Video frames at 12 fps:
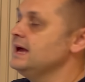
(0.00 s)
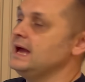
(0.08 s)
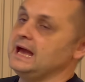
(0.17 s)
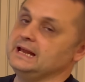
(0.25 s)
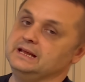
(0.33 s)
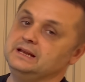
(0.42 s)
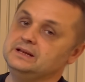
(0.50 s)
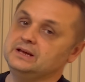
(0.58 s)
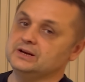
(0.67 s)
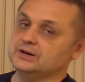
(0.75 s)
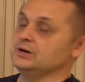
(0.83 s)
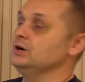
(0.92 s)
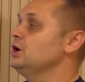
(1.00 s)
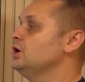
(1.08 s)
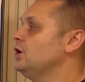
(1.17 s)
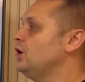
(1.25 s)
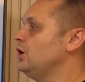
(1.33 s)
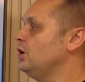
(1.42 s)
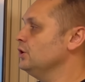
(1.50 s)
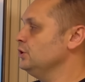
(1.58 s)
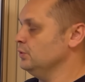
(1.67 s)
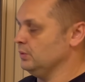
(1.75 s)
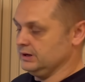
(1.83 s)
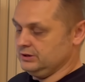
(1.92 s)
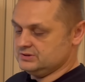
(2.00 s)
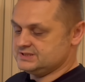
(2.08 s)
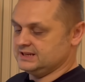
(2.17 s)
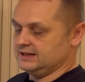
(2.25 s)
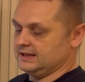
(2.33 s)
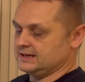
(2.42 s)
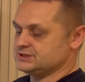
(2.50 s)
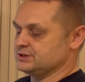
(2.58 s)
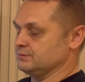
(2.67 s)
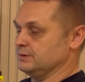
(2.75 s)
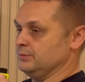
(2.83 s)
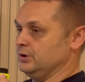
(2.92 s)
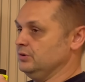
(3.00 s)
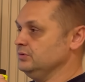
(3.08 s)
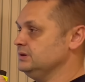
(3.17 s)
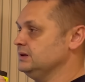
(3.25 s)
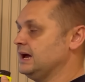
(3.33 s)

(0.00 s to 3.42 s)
and in here, you want to use the Alexa remote